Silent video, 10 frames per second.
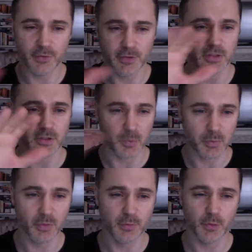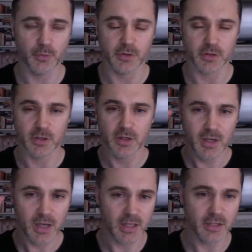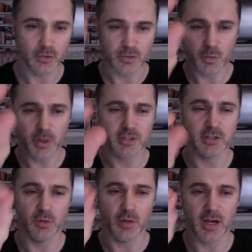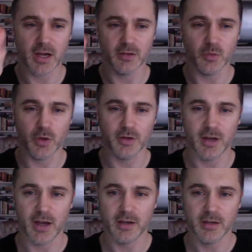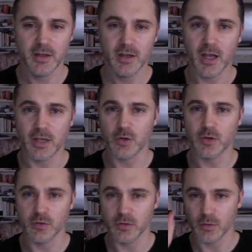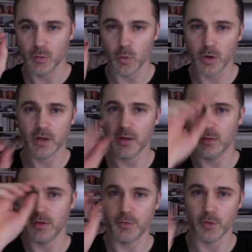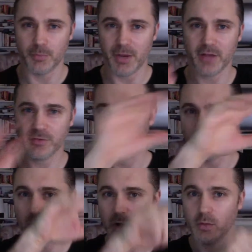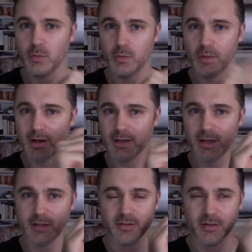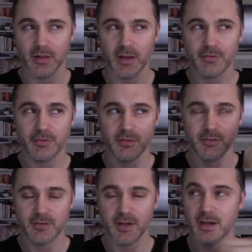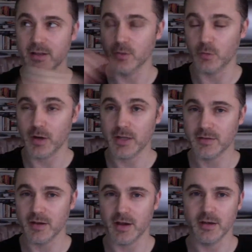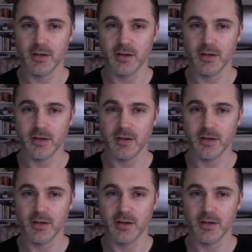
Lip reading: vision, your peripheral vision, and then you switch and you lock onto one dot. And you can work on, if you're a passer, locking onto the left dot and the right dot.